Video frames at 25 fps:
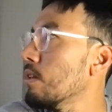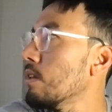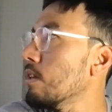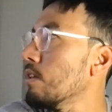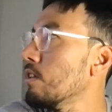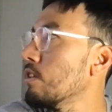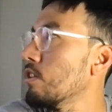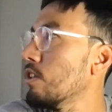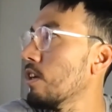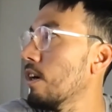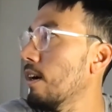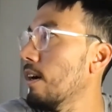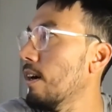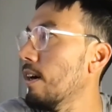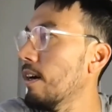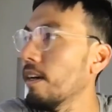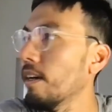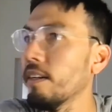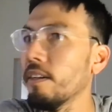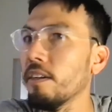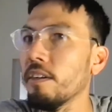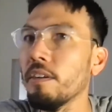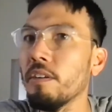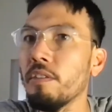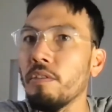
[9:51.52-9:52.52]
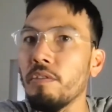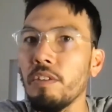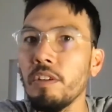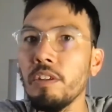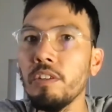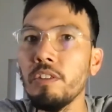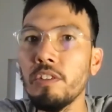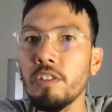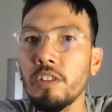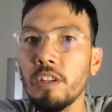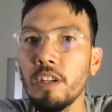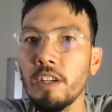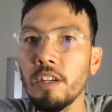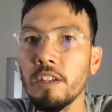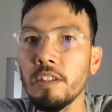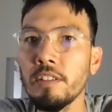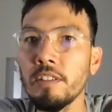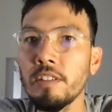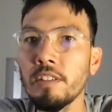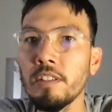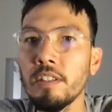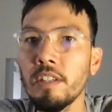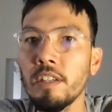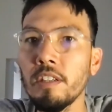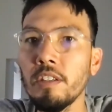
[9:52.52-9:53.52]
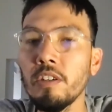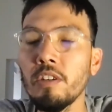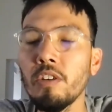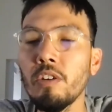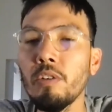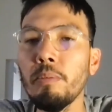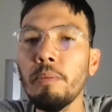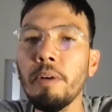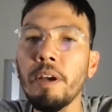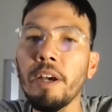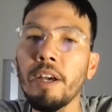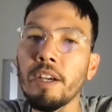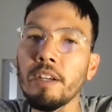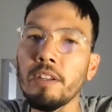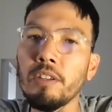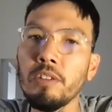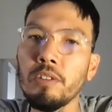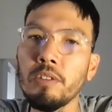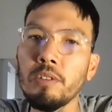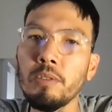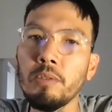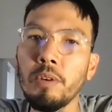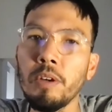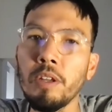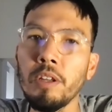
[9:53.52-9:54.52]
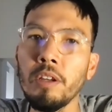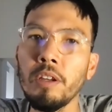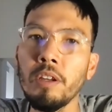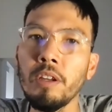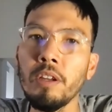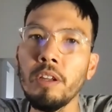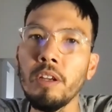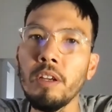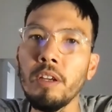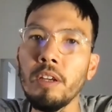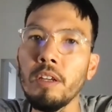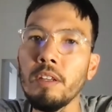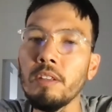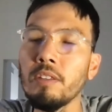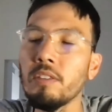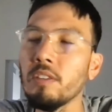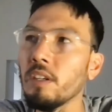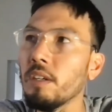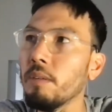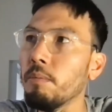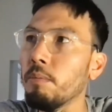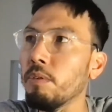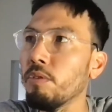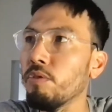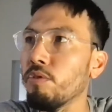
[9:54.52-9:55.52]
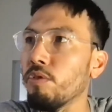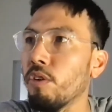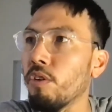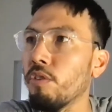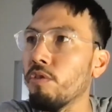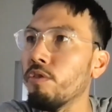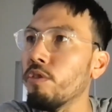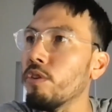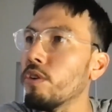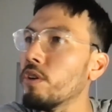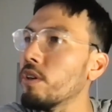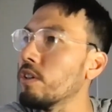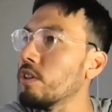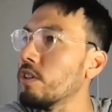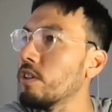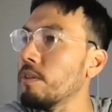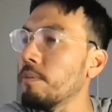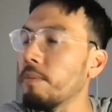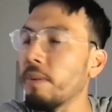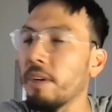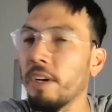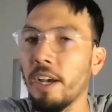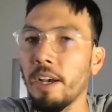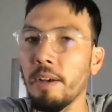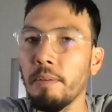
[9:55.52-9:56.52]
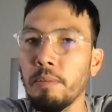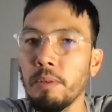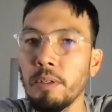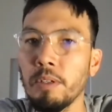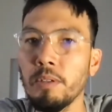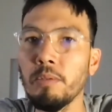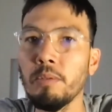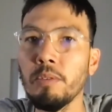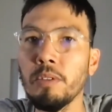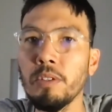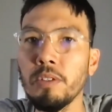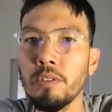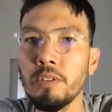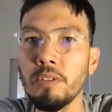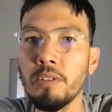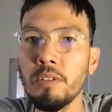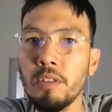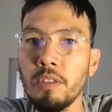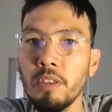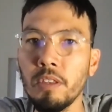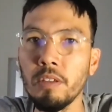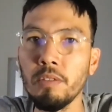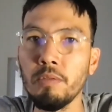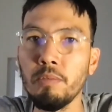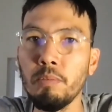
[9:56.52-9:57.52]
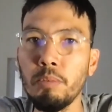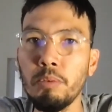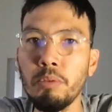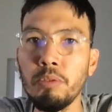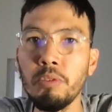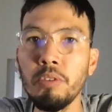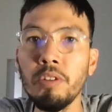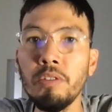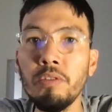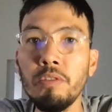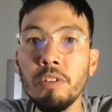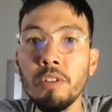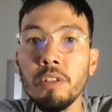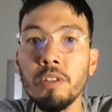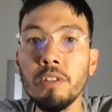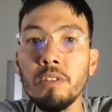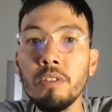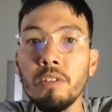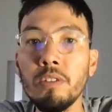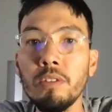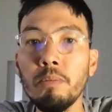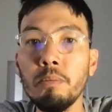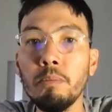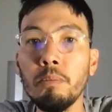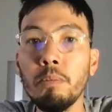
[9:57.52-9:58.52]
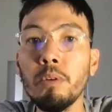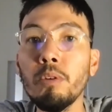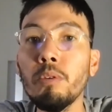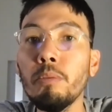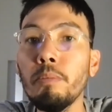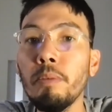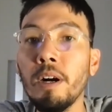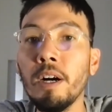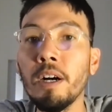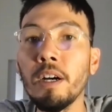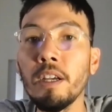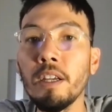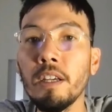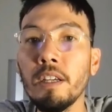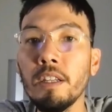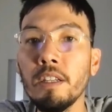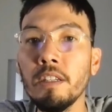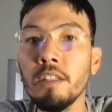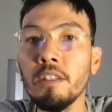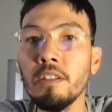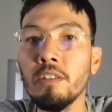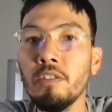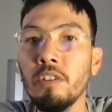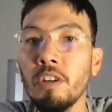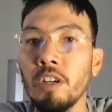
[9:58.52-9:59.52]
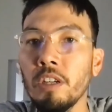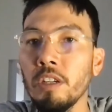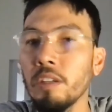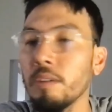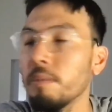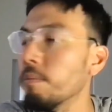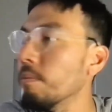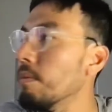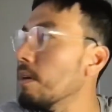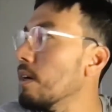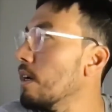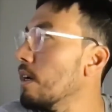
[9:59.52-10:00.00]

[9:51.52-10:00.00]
chart of these shares, and you go back to when, say, before Fukushima happened, was the previous bull market in uranium.